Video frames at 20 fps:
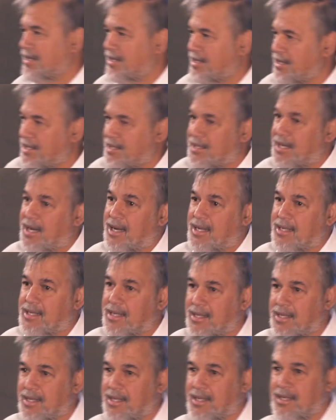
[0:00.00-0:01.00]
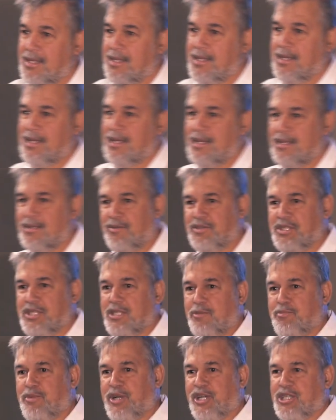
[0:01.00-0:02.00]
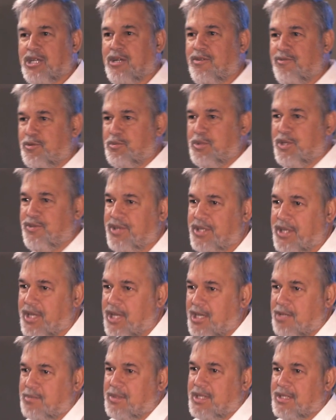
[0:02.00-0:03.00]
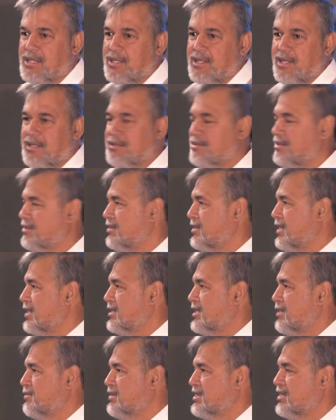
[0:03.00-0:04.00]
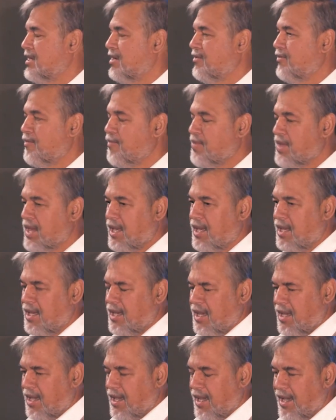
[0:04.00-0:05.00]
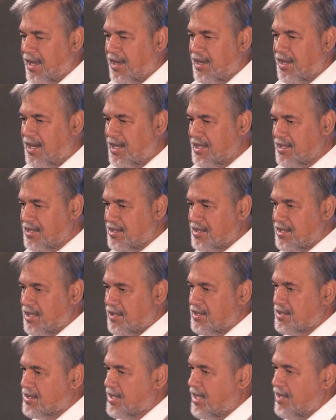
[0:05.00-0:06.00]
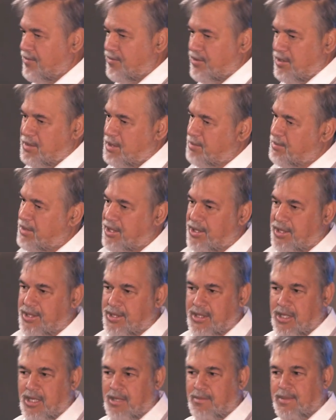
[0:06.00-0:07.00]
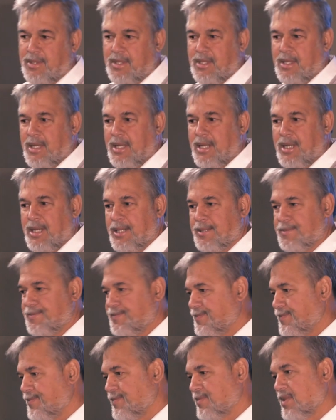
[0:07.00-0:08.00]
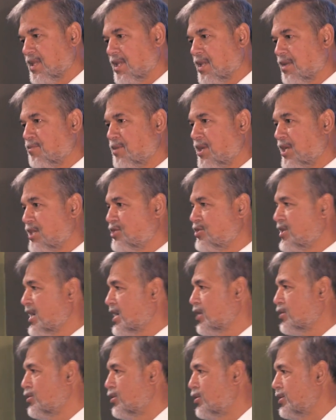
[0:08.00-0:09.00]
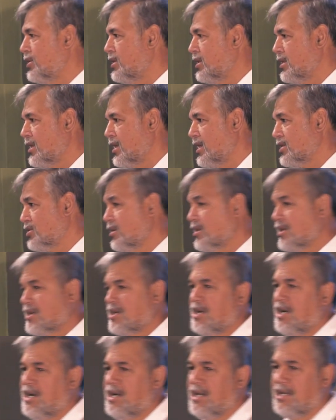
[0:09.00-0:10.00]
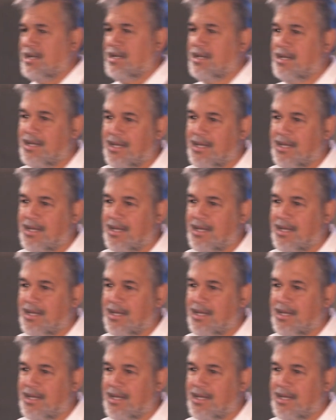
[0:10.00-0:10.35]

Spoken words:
And he died. And obviously the pressure of removing the helmet and all that type of stuff. And I didn't know this guy from a bar of soap, but it struck a chord. I started crying.